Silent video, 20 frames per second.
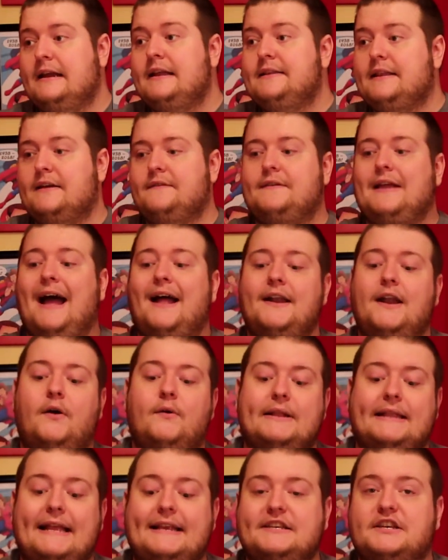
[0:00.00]
they've got now a
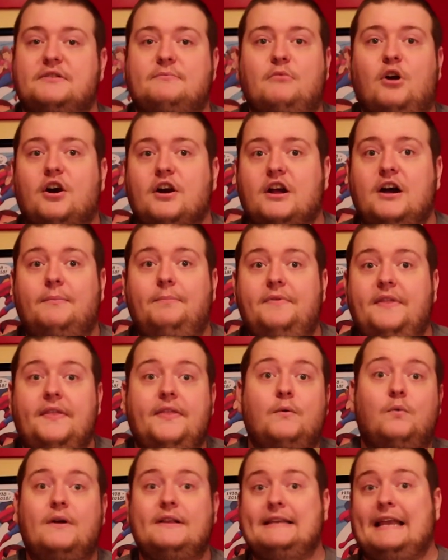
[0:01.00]
lesser markup than
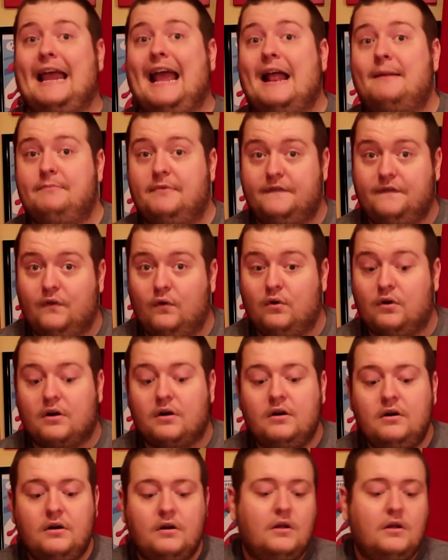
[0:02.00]
the ones I had before.